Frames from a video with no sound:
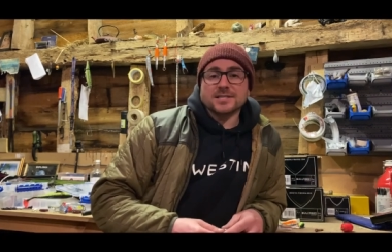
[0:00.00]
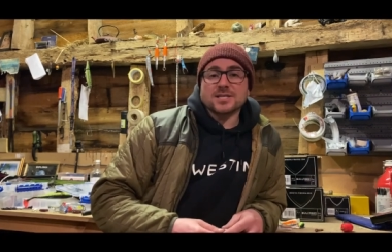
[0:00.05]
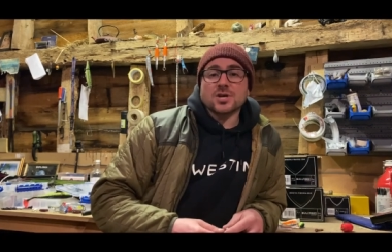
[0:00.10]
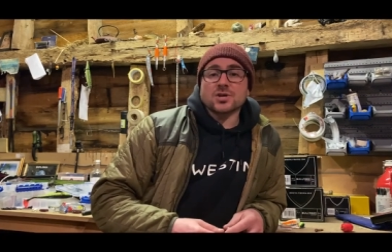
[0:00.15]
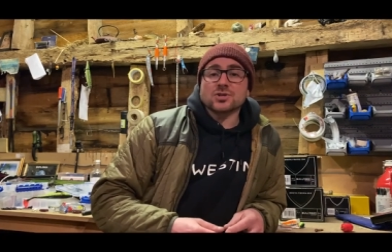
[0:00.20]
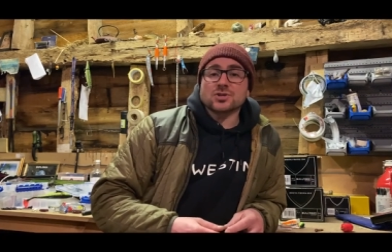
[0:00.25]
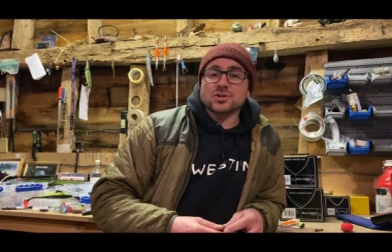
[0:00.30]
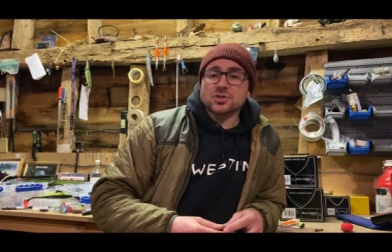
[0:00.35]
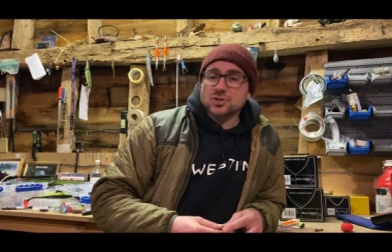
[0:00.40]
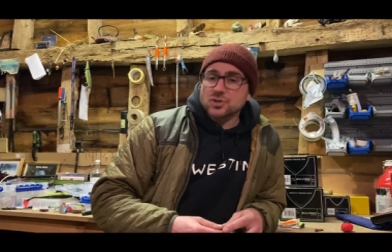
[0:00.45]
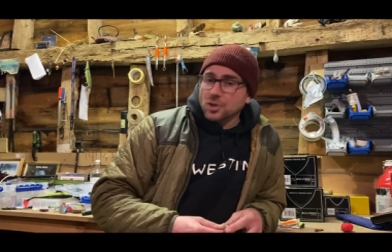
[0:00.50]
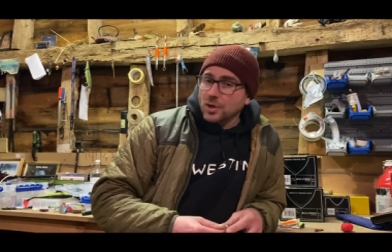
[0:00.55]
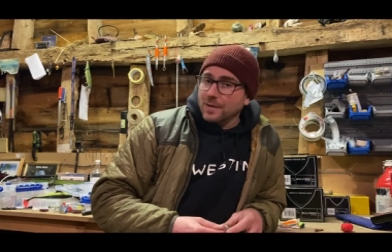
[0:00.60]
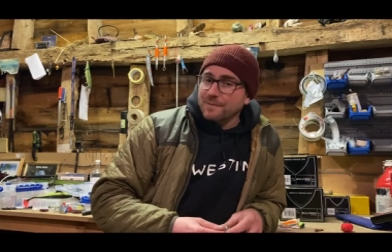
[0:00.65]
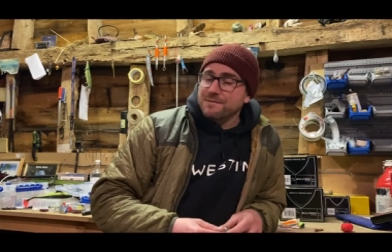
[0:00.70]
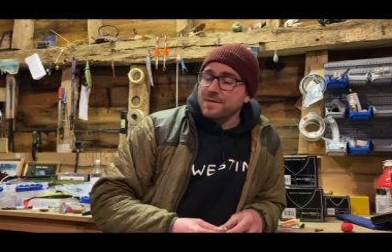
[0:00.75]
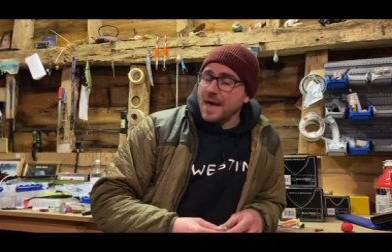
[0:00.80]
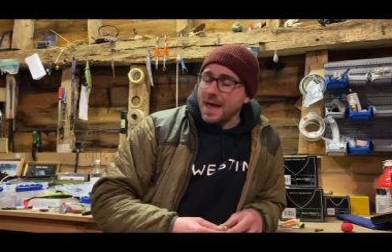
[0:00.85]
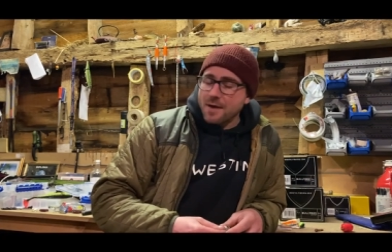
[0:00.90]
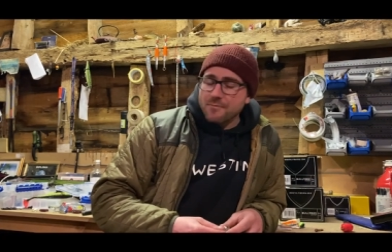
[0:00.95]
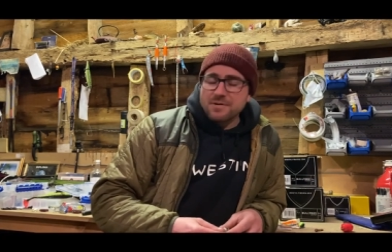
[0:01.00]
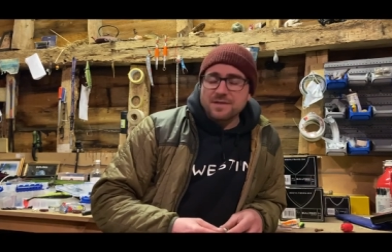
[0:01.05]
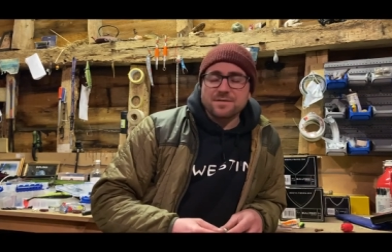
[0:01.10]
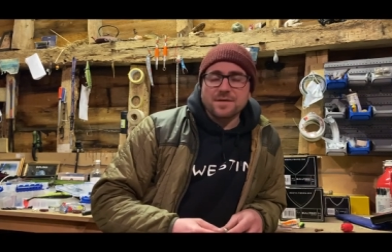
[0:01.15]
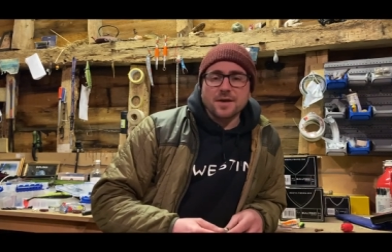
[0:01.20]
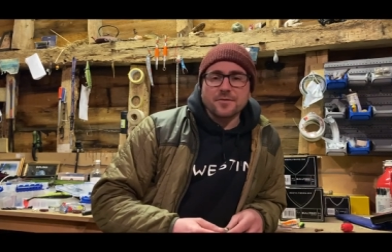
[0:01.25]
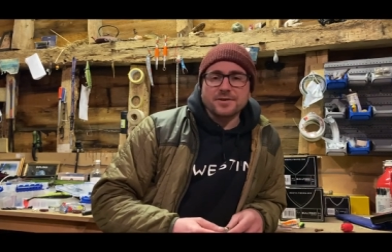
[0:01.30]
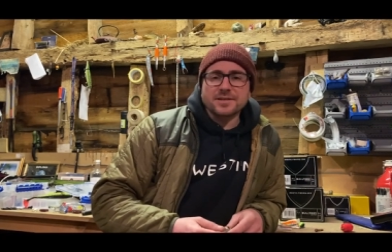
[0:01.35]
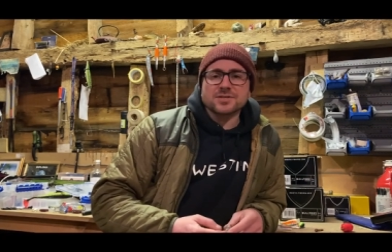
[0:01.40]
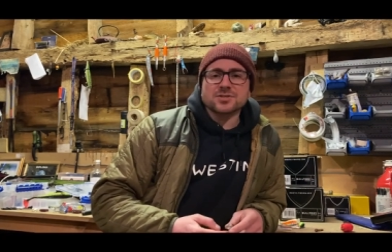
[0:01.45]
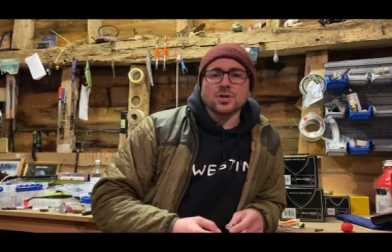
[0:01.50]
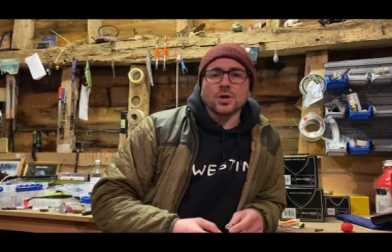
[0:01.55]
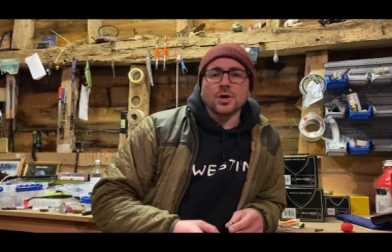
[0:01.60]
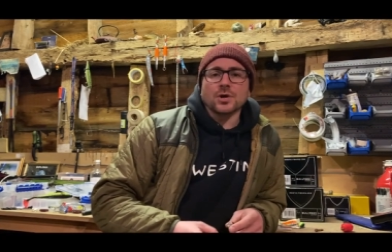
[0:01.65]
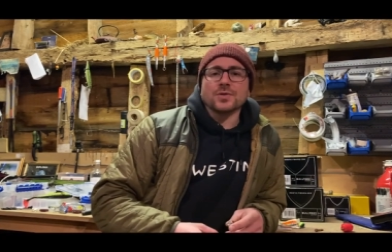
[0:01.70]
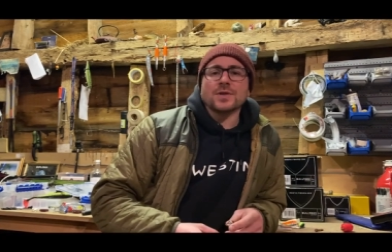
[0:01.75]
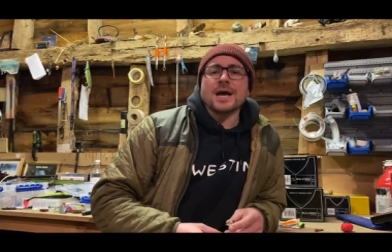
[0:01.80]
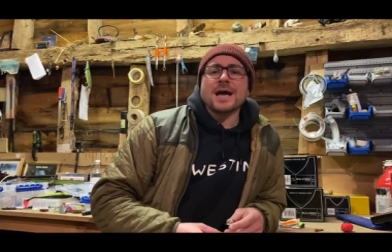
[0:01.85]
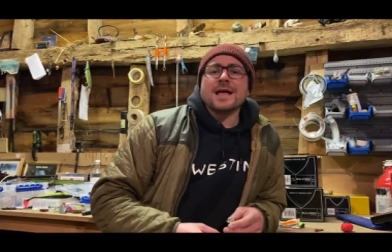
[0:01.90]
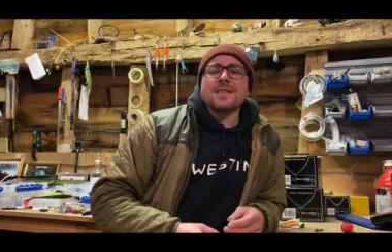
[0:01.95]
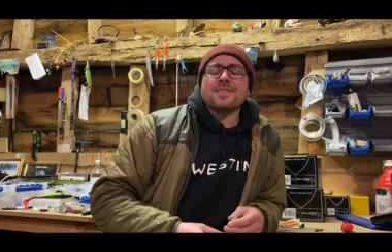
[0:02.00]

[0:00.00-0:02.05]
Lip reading: So very, very soon,